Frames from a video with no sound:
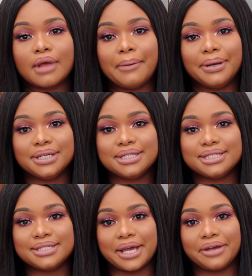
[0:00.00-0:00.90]
I mean, it's
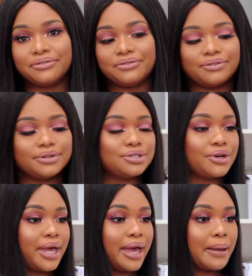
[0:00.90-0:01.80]
safe. It's
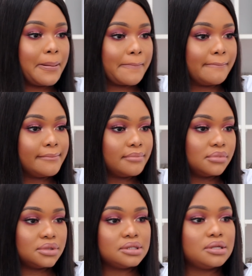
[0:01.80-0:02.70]
okay.
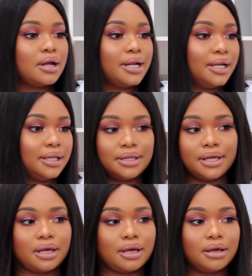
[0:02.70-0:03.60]
It's not
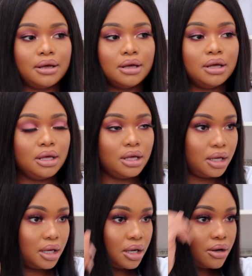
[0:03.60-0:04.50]
anything
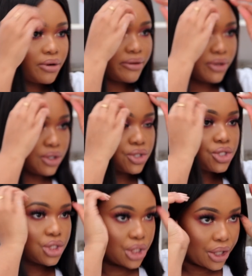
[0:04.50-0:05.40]

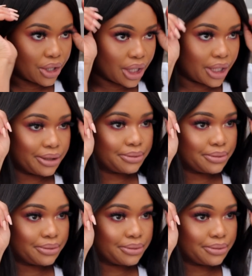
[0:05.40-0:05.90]
revolutionary.